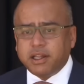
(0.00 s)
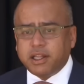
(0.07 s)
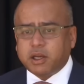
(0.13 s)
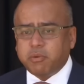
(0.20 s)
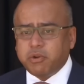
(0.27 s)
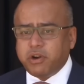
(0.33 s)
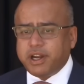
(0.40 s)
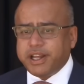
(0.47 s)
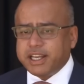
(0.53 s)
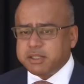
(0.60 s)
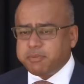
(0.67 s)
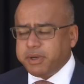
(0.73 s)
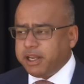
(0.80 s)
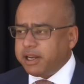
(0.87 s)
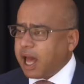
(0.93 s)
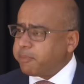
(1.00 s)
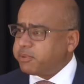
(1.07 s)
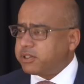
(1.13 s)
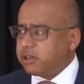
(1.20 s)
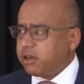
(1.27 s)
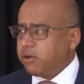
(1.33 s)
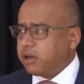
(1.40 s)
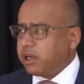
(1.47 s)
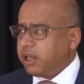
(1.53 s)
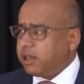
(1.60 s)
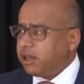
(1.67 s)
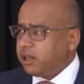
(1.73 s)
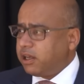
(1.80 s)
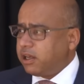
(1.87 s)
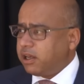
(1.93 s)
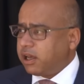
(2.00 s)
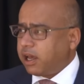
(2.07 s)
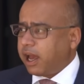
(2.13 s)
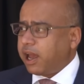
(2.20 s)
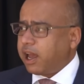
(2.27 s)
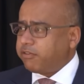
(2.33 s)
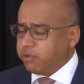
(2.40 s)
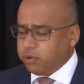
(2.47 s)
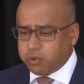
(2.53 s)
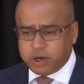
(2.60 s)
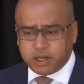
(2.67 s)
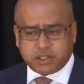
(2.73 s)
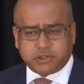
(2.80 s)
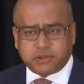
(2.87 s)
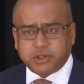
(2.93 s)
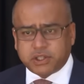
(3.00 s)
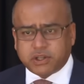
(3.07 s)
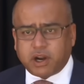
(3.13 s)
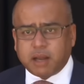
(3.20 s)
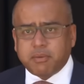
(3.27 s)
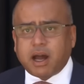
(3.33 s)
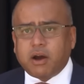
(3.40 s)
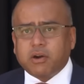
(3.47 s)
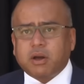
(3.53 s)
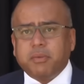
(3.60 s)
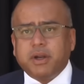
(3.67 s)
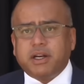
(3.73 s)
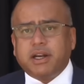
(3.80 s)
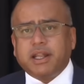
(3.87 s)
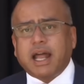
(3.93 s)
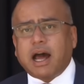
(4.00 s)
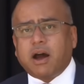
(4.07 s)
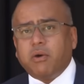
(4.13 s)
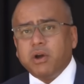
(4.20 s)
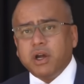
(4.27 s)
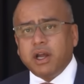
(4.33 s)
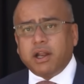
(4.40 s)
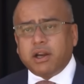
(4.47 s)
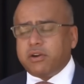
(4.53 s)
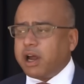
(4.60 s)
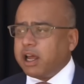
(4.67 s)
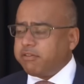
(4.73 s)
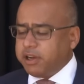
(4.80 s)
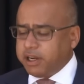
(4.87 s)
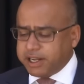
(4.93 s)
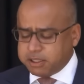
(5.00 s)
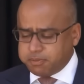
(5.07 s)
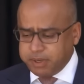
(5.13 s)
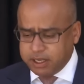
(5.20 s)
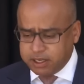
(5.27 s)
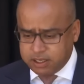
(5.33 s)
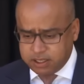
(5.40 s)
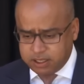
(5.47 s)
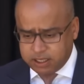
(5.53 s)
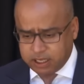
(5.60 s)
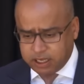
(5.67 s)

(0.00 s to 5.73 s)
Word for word: The community has been absolutely, I have no words to describe how committed and how driving it has been